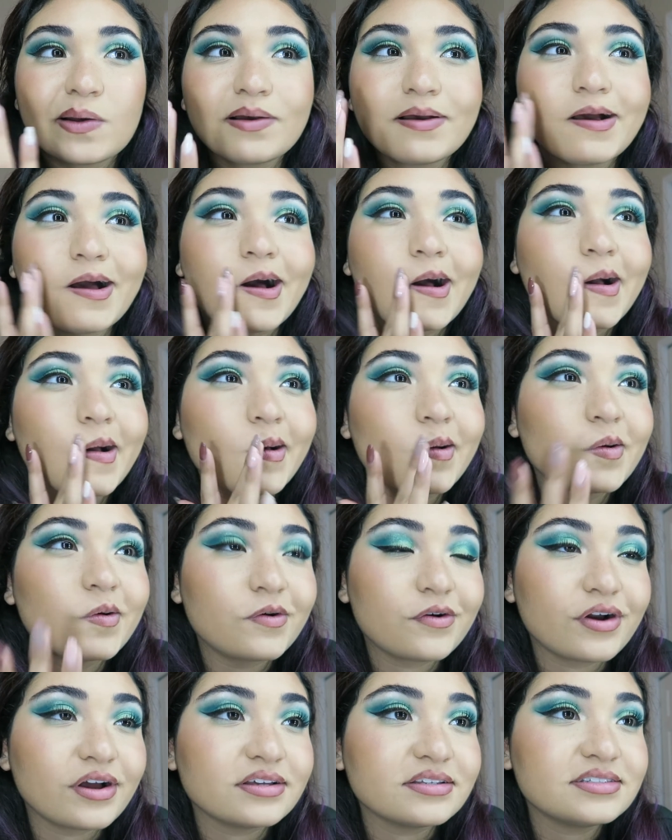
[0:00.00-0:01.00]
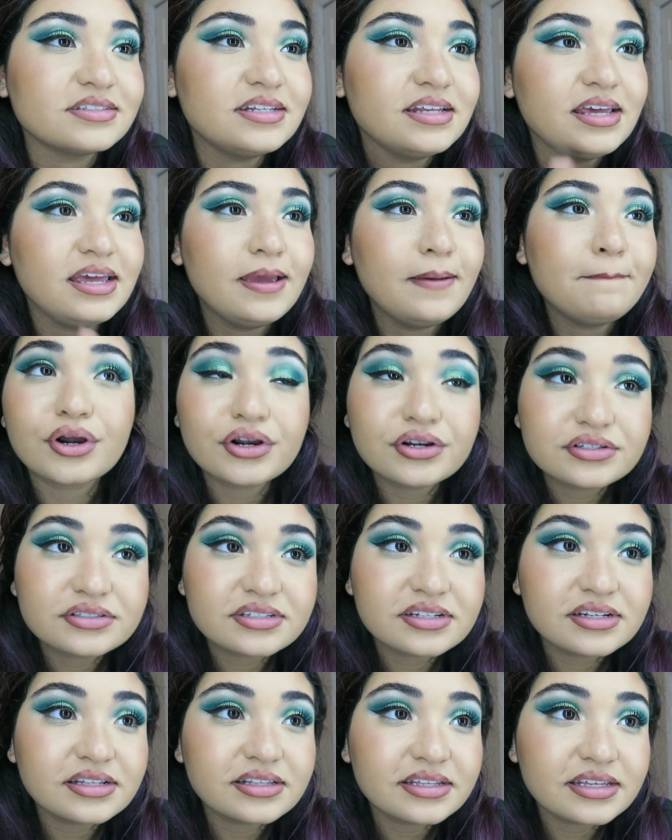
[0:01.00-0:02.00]
got crusty.
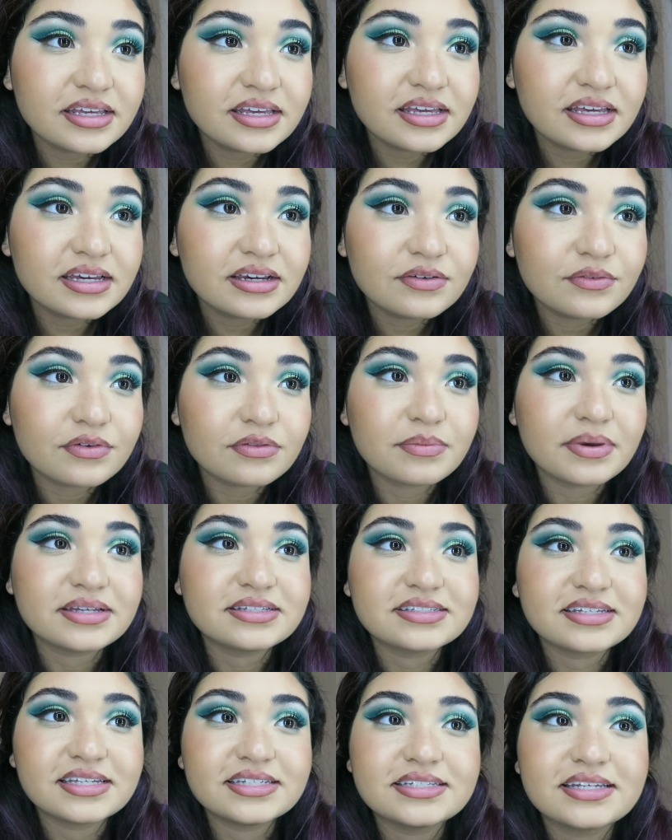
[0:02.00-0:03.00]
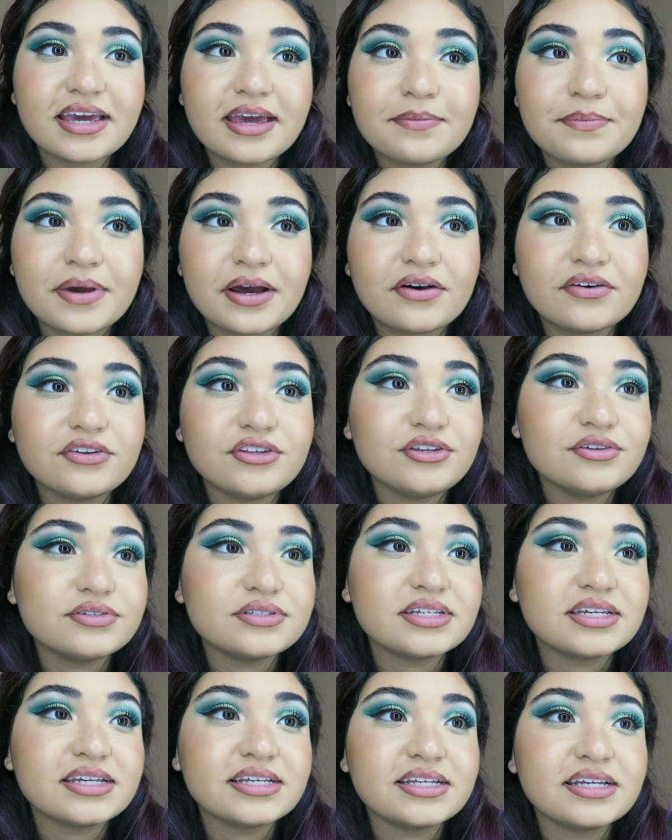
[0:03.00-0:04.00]
Personally, with my skin type, I would
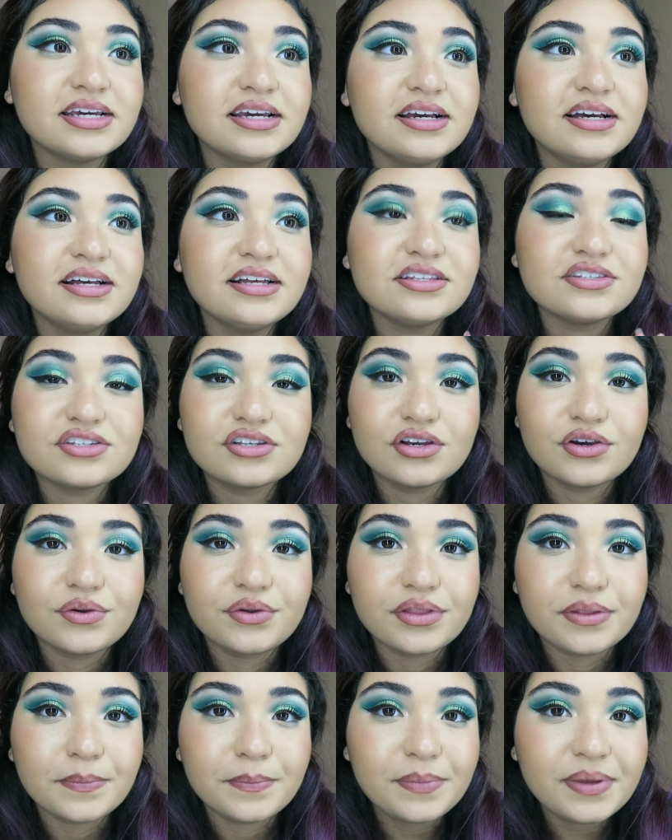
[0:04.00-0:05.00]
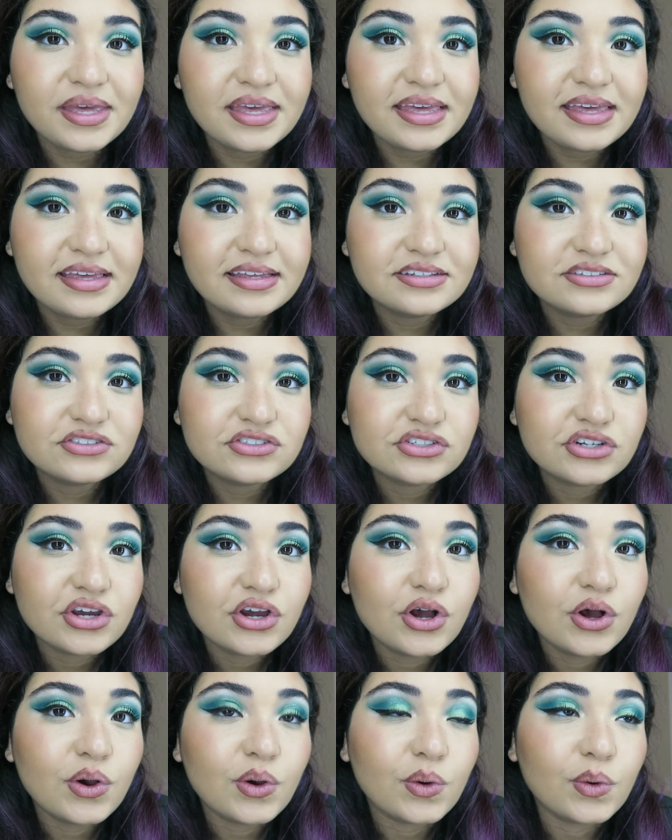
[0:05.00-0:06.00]
use it to go to the beach
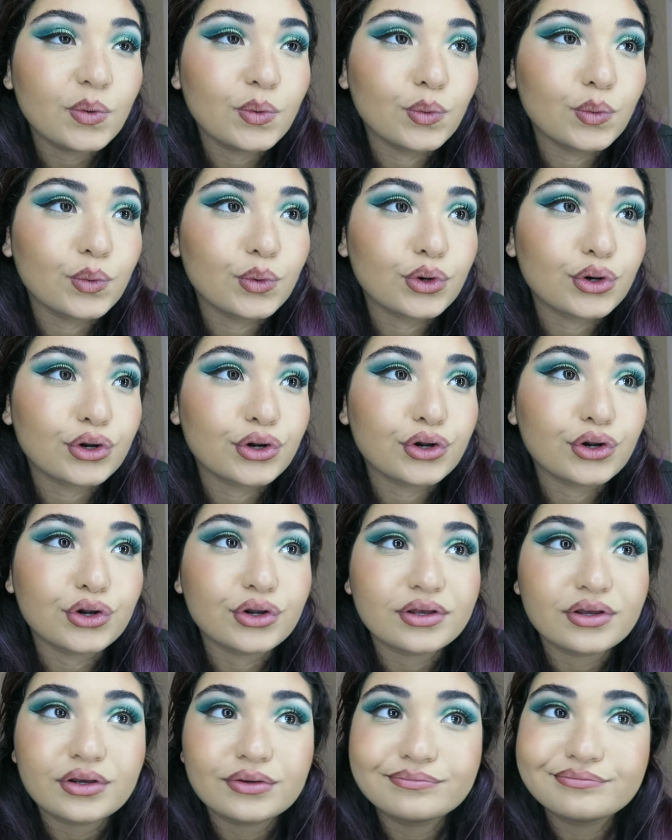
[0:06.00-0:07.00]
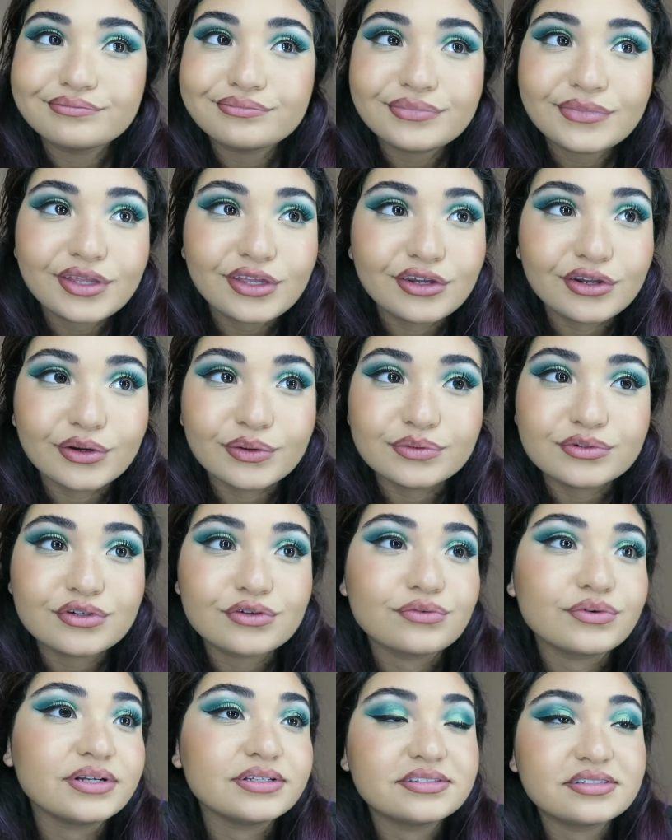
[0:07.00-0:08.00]
or, you know,
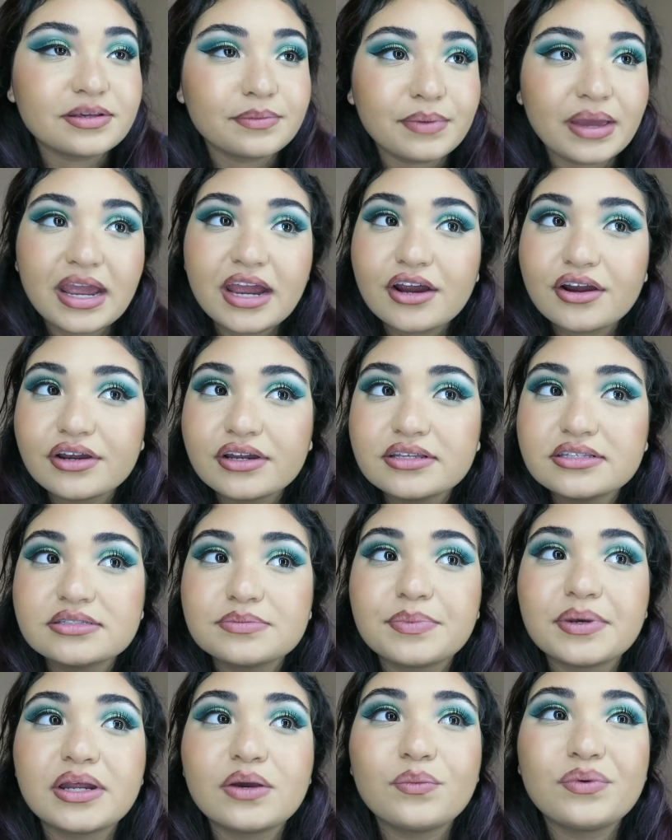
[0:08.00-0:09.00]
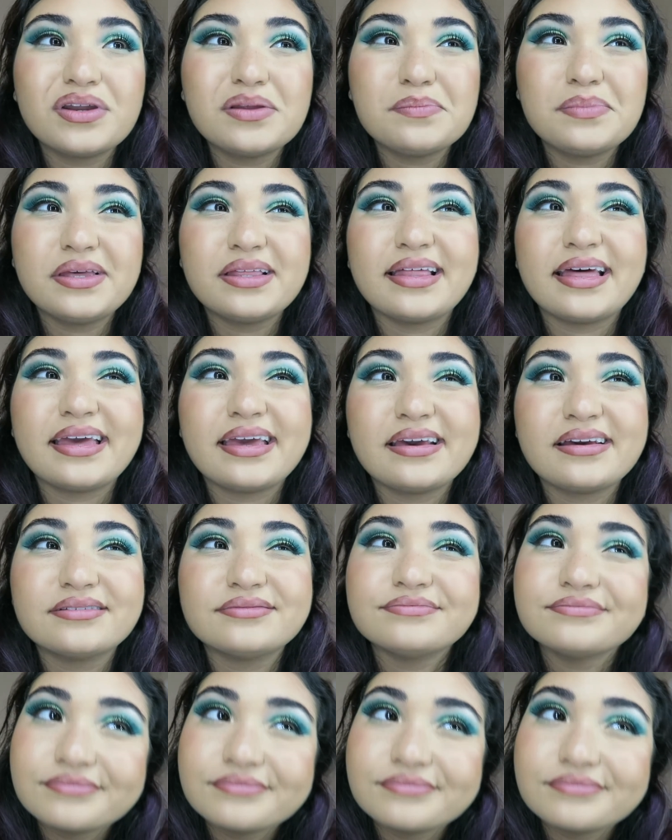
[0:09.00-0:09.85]
to run some errands, but it wouldn't be like